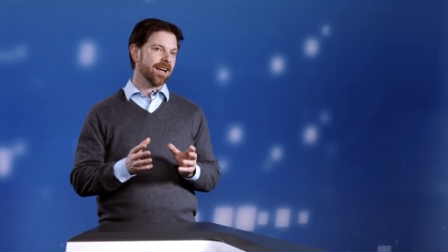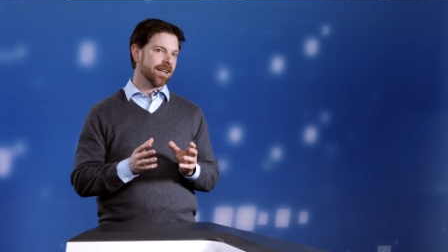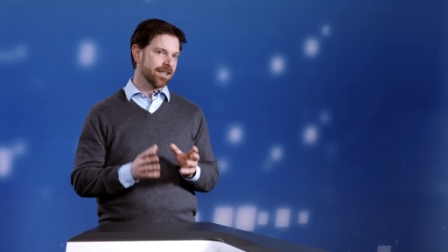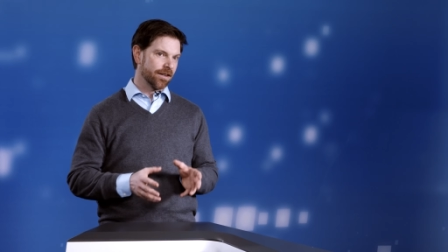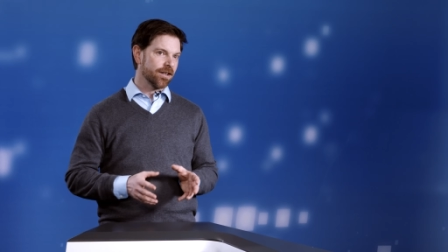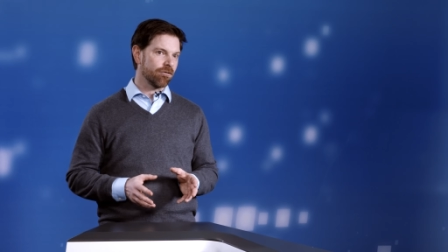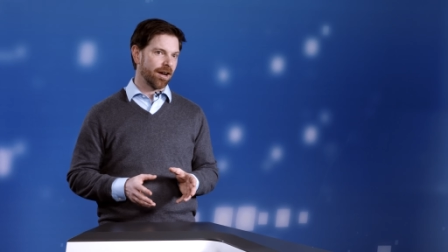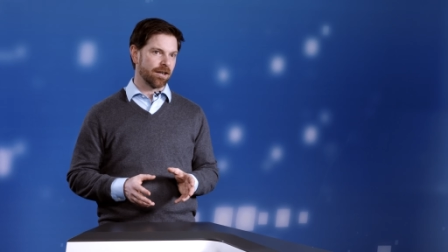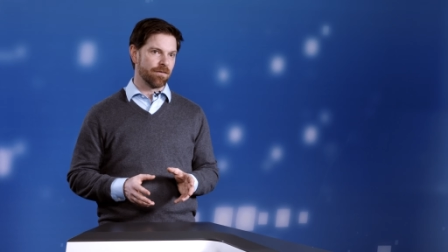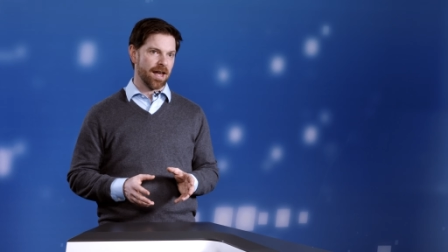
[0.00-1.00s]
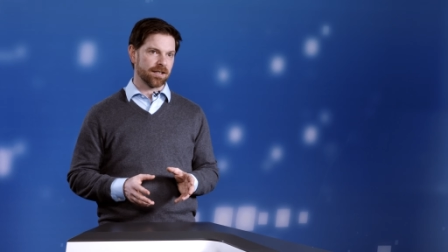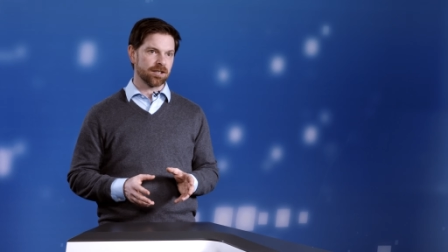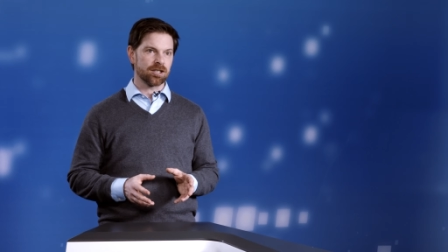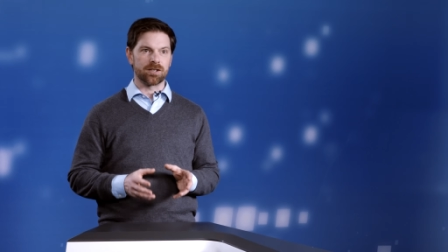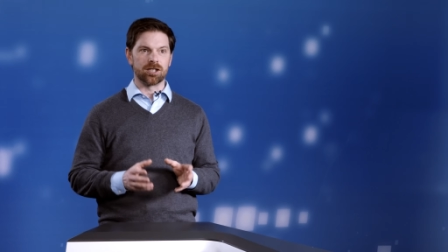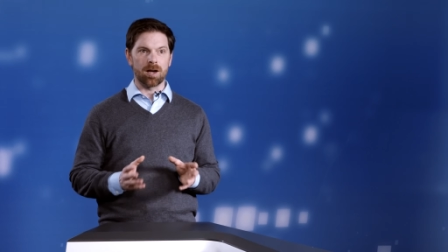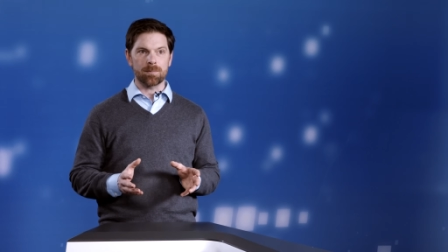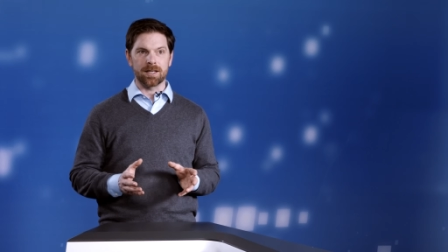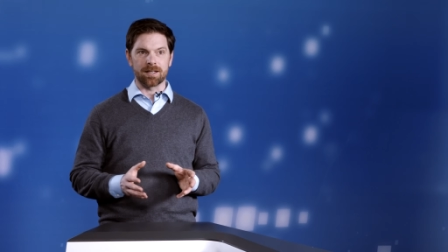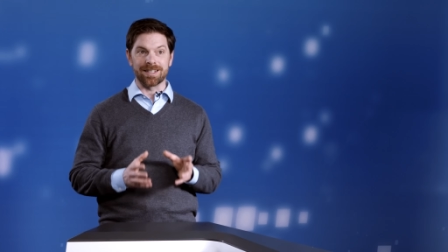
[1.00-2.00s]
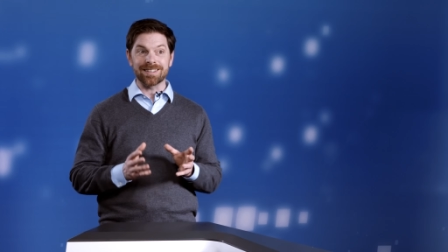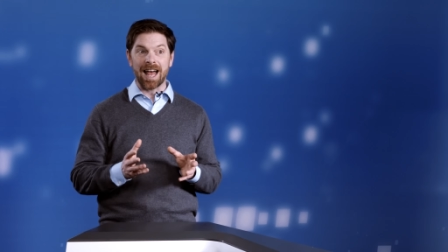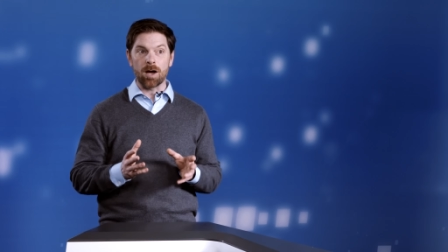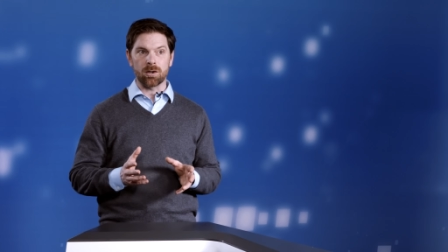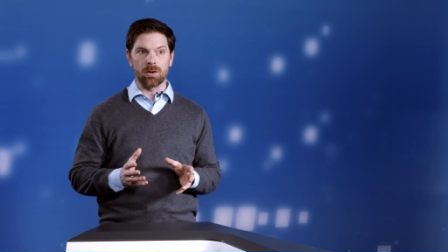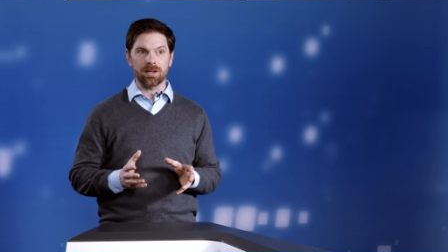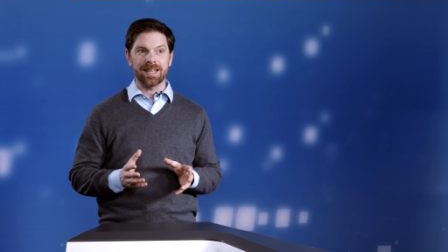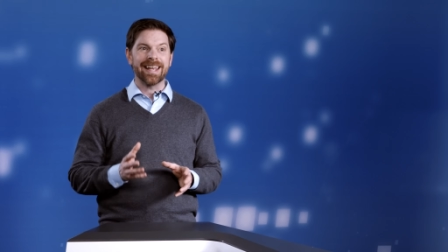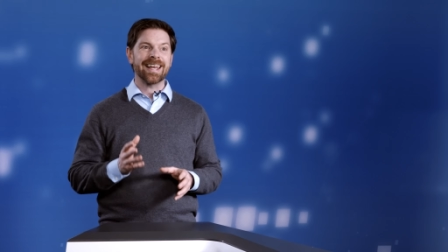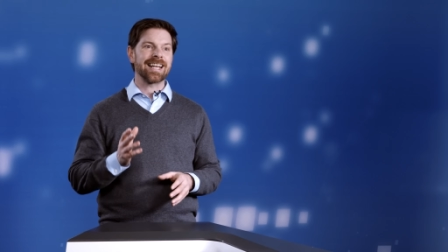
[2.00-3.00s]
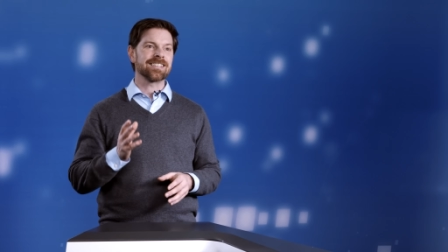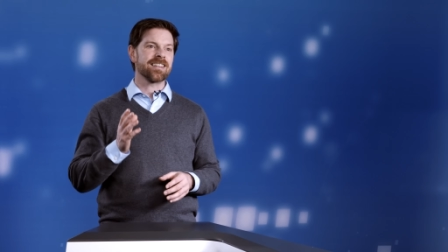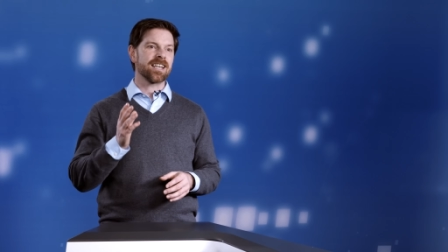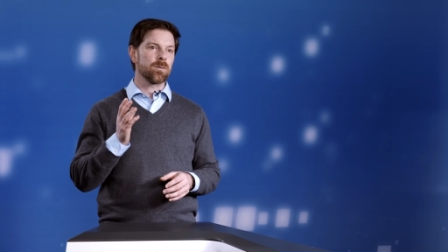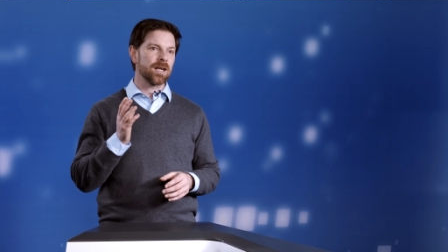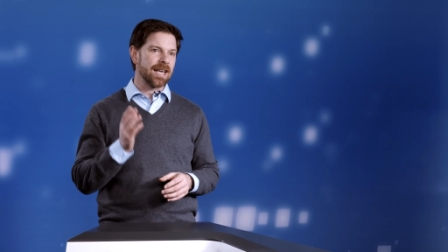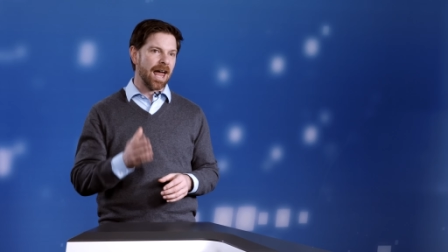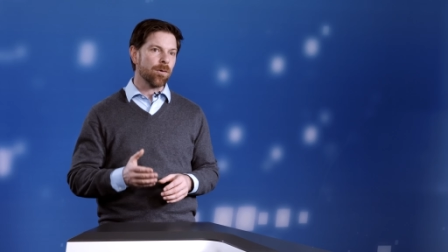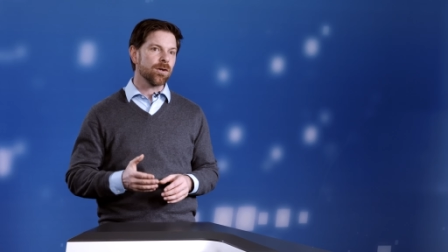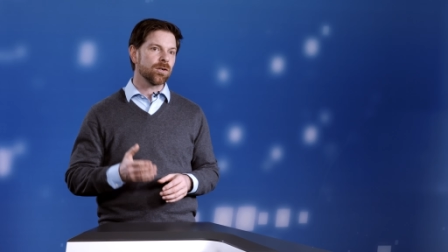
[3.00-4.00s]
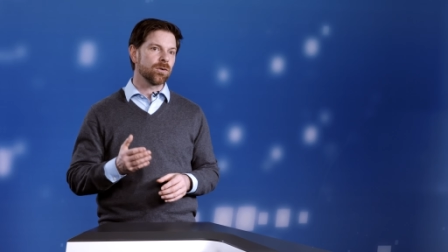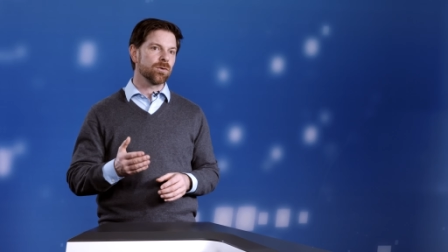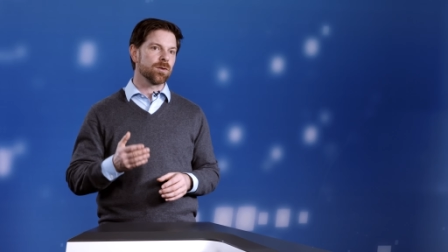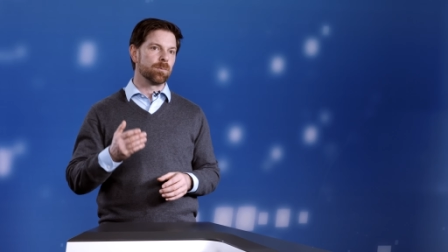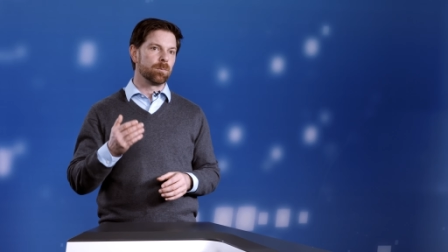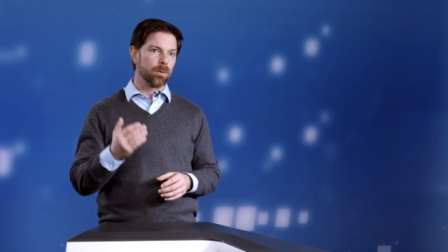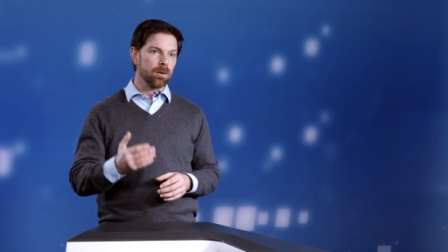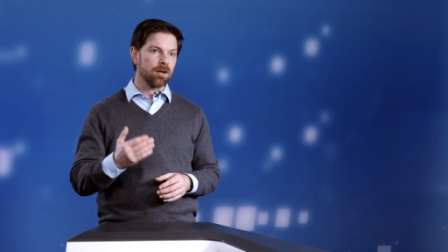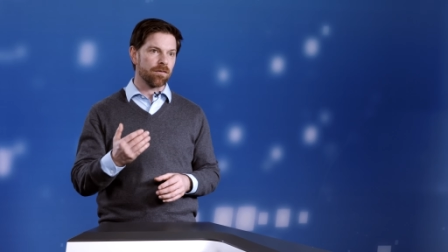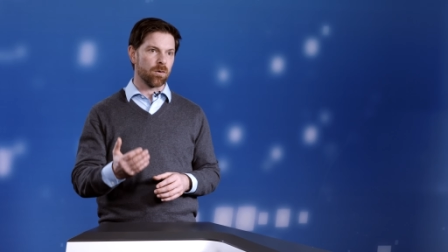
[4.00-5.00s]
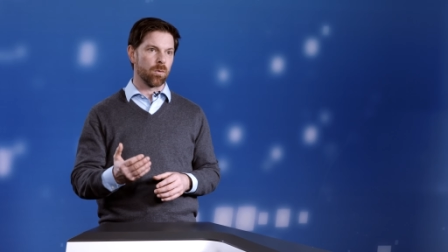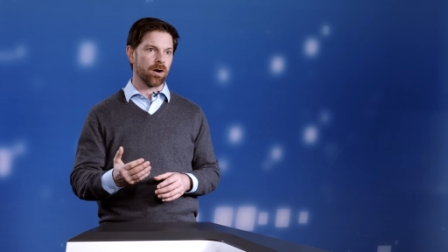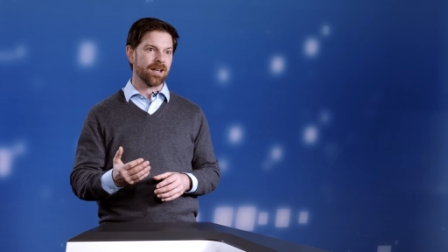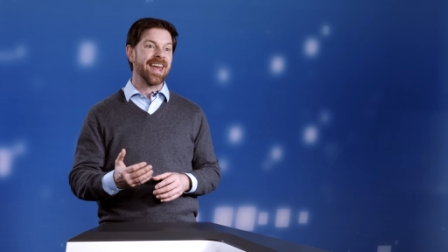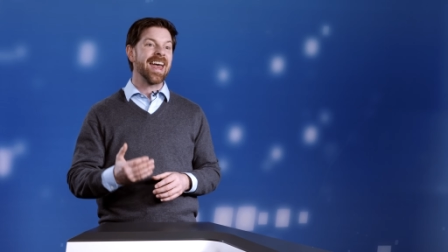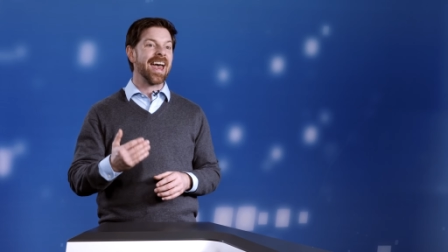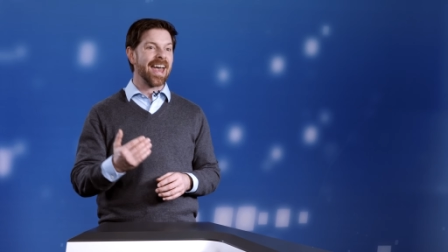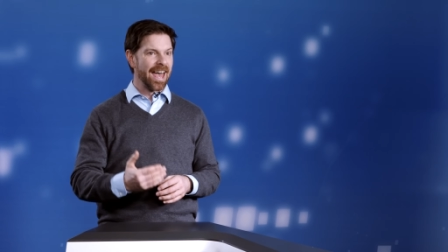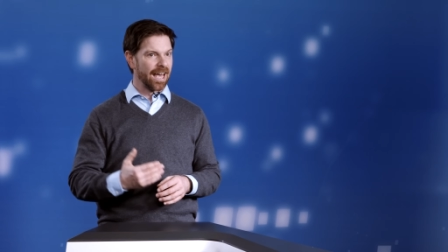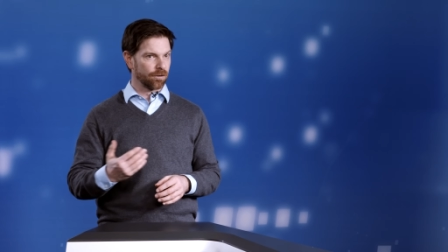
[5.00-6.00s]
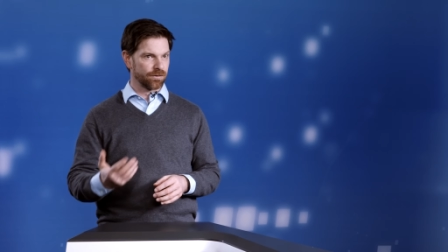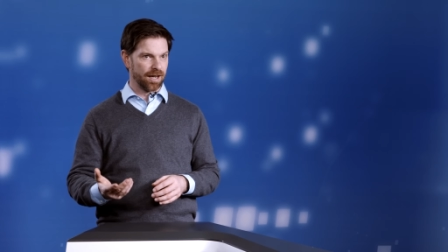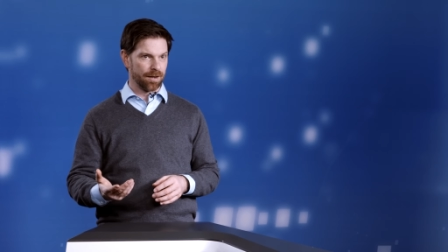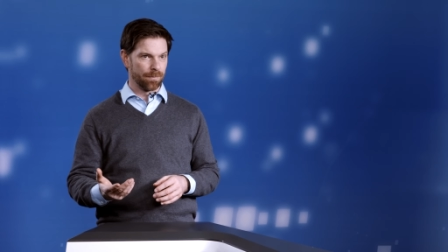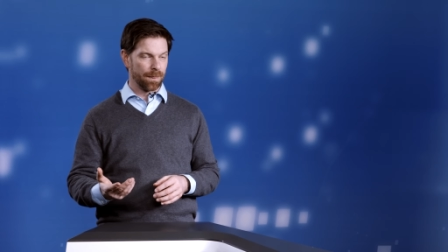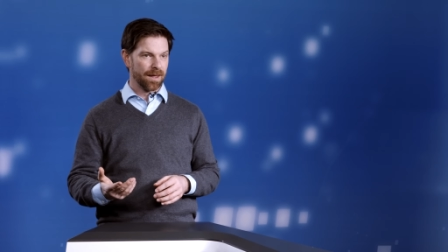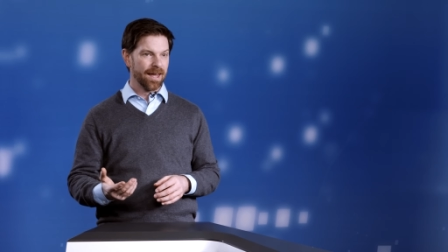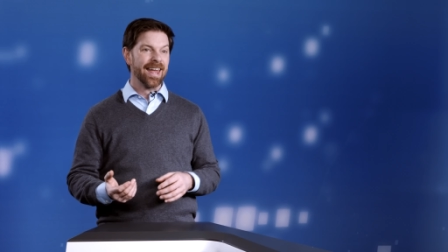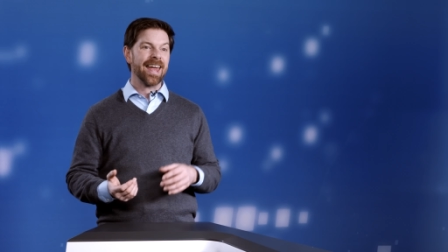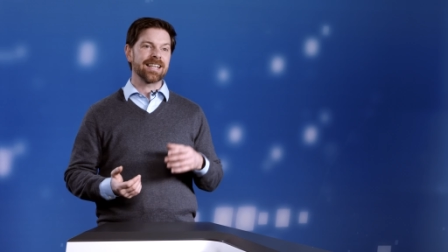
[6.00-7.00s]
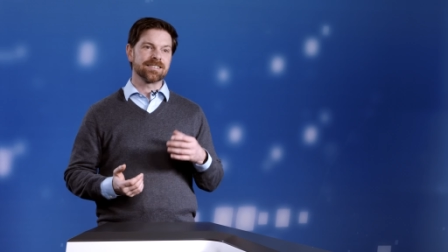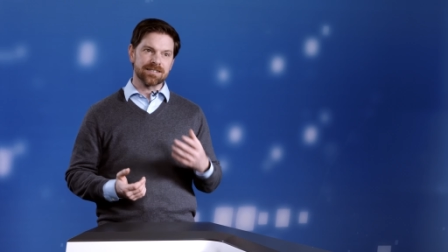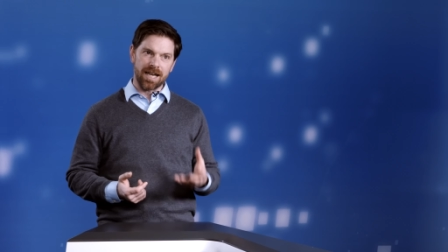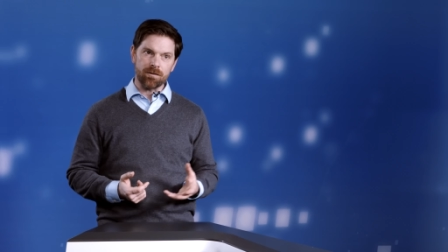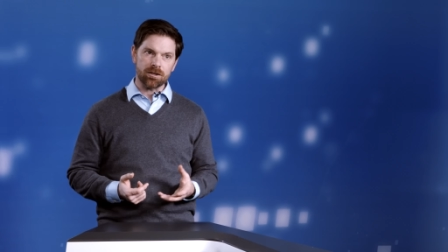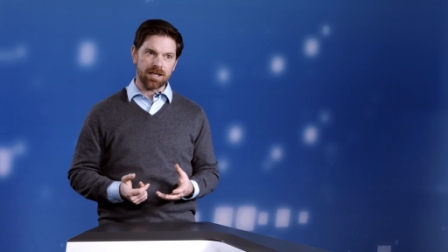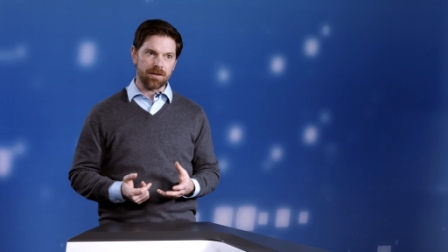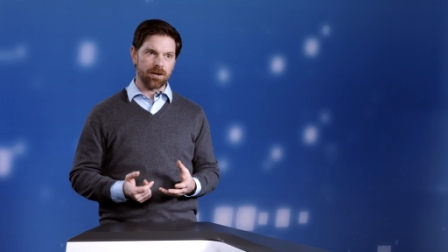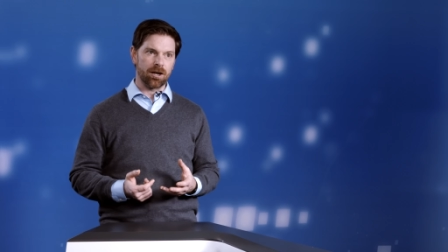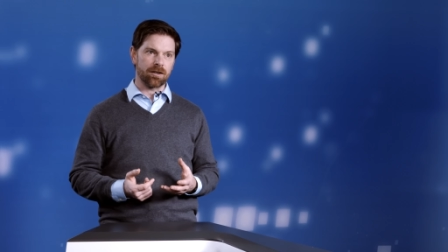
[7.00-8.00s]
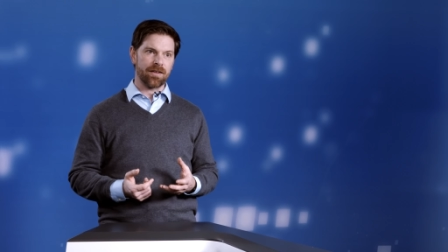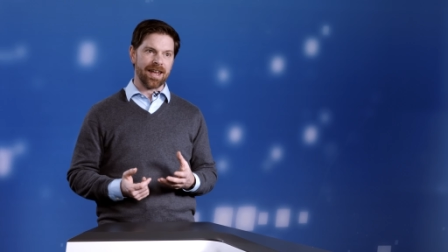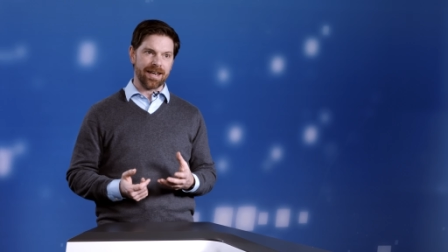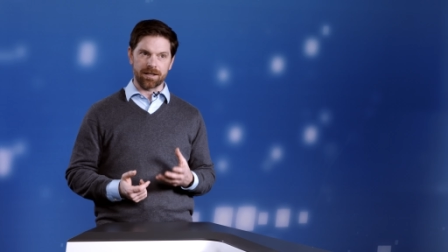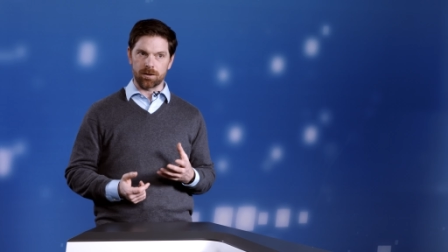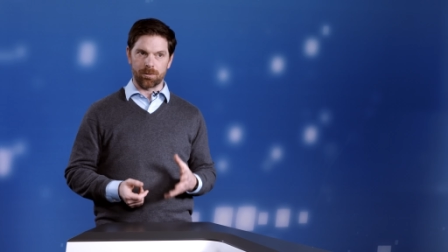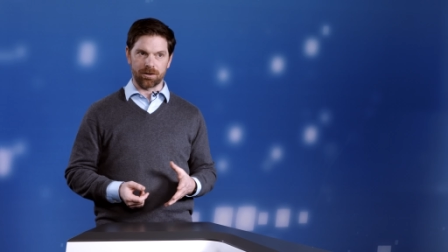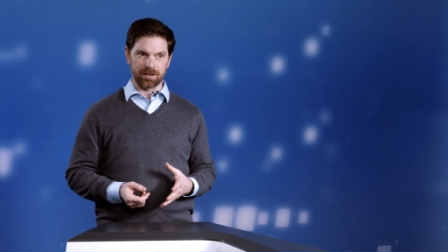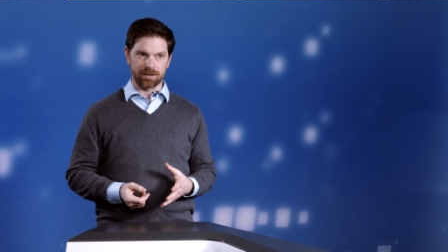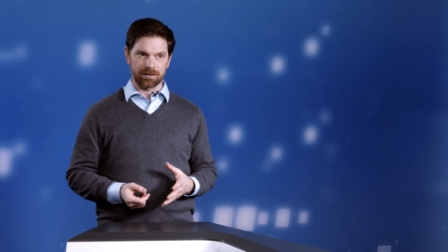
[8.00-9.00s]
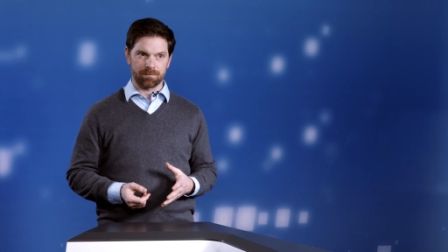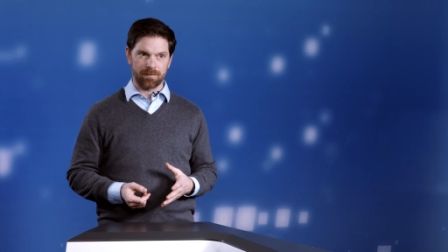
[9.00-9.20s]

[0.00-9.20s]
Another great advantage of adopting this outlook is that it will allow you to do the bulk of the work ahead of time and save yourself a lot of headache in the process.